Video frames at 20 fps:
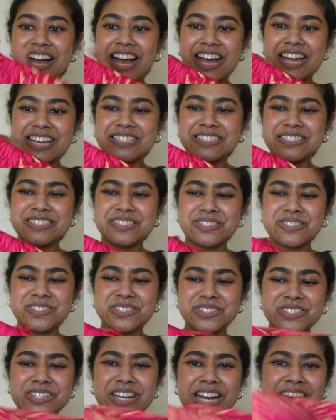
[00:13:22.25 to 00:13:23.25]
I
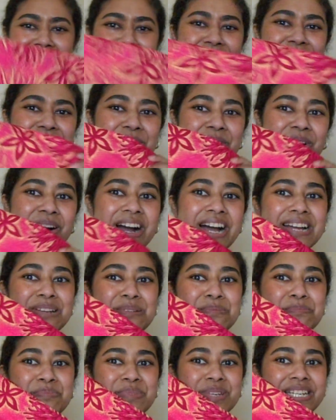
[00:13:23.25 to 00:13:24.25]
do have quite
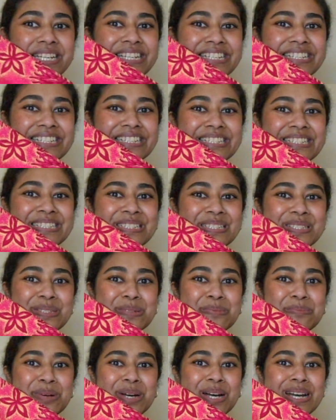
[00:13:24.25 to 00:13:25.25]
a bit,
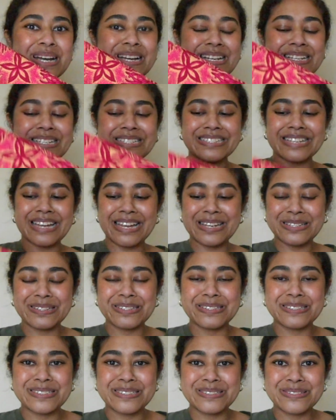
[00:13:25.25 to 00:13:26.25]
but
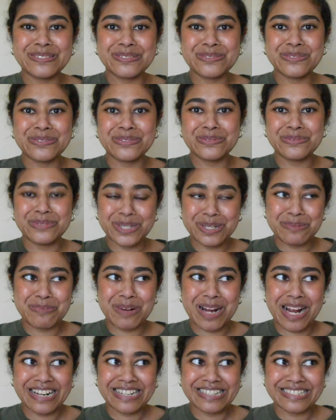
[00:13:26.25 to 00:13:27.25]
I want to
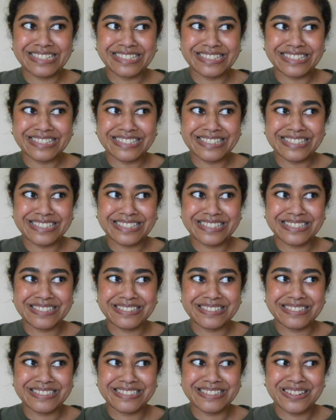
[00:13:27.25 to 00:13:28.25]
practice
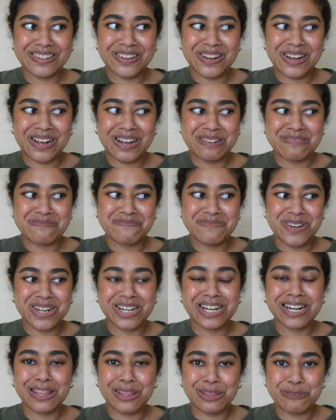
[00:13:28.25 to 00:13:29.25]

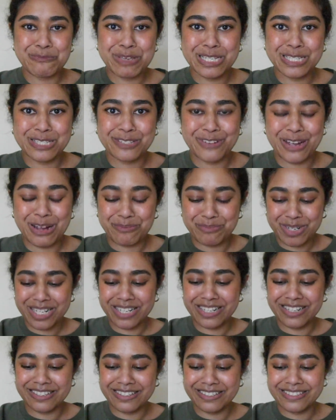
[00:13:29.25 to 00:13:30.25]
on another piece of fabric
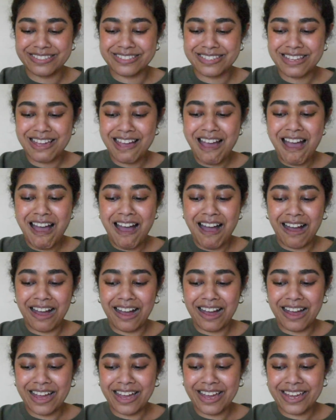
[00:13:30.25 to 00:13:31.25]
because
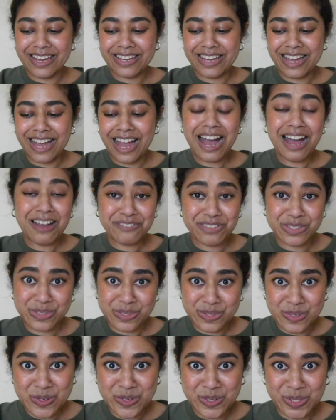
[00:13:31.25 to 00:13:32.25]
I haven't
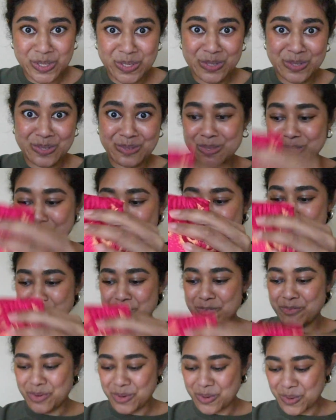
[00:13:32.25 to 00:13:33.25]
sewed clothes
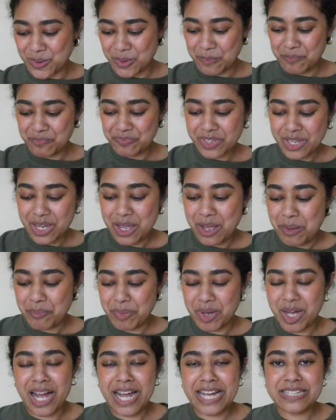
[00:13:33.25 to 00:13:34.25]
before,
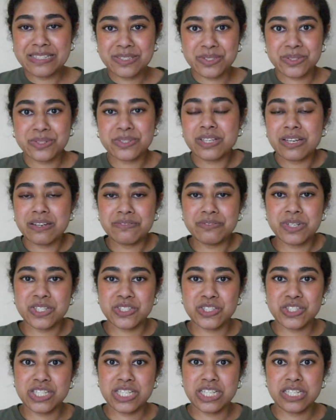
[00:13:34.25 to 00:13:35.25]
but I do love
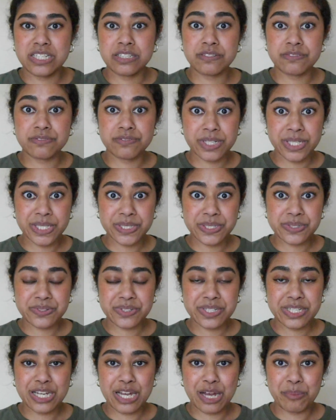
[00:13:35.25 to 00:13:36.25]
watching
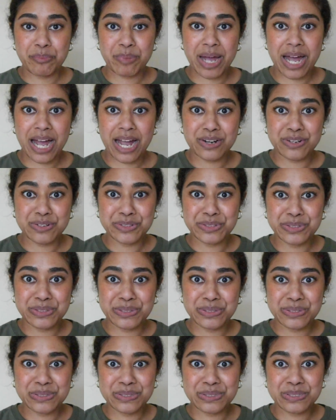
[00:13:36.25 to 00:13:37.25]
Rosary
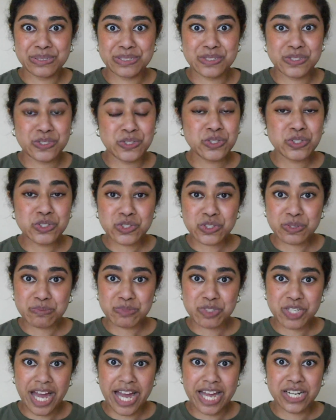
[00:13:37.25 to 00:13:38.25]
Apparel's YouTube
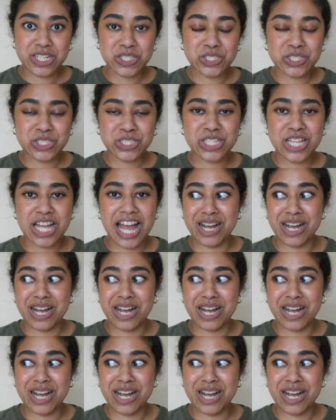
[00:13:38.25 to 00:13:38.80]
channel.